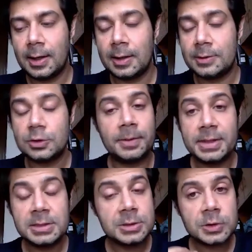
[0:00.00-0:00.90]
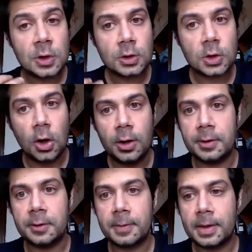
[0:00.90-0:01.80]
So the message is not
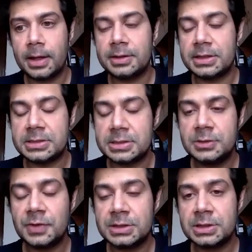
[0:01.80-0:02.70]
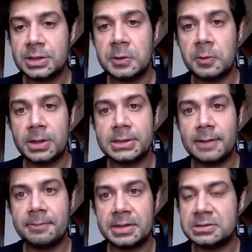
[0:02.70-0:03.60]
gone. And the search function in
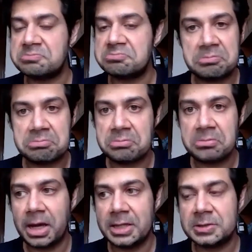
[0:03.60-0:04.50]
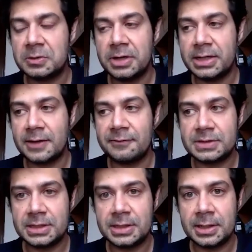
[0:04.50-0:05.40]
WhatsApp is as good as I've
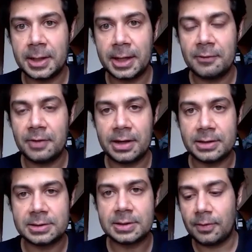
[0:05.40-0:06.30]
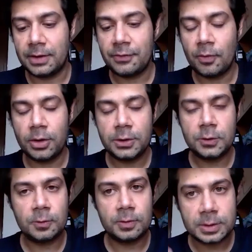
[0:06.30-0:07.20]
seen in anywhere else. If you want
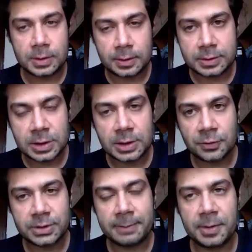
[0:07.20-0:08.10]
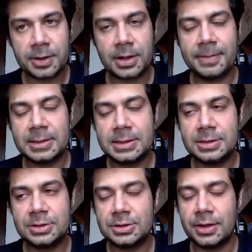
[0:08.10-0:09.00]
to search for that particular
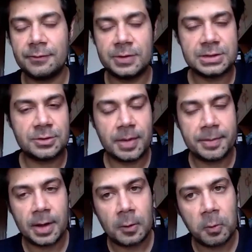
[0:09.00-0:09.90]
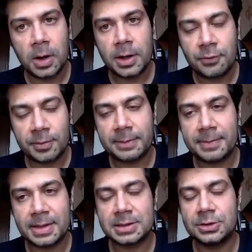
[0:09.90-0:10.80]
message, if you just remember a word from
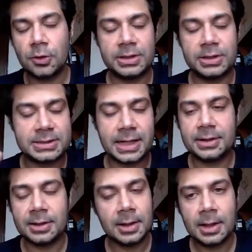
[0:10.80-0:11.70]
that message or the sender,